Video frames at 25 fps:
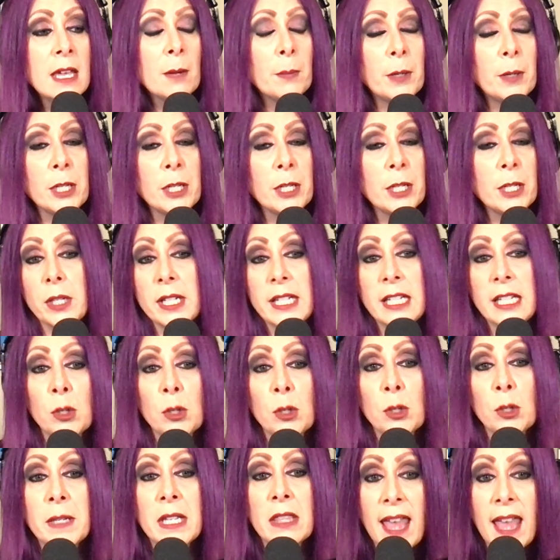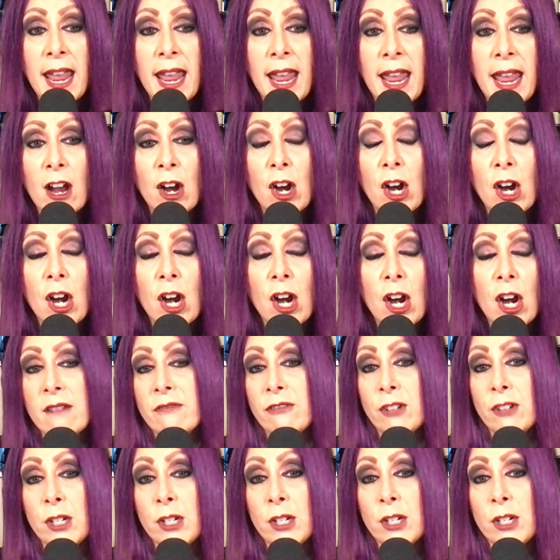but you can hear me there
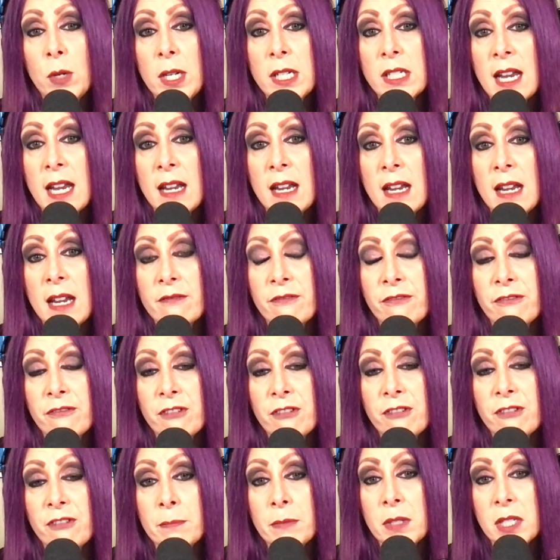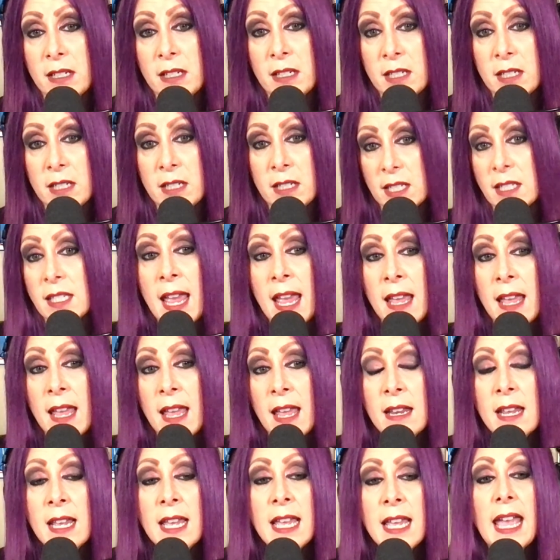every weekday from 6 to
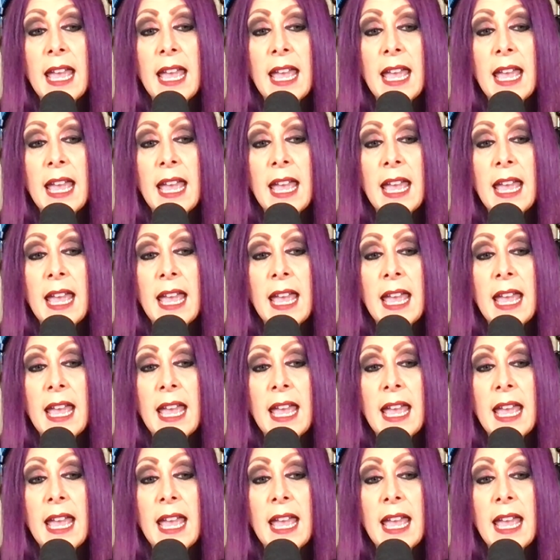10.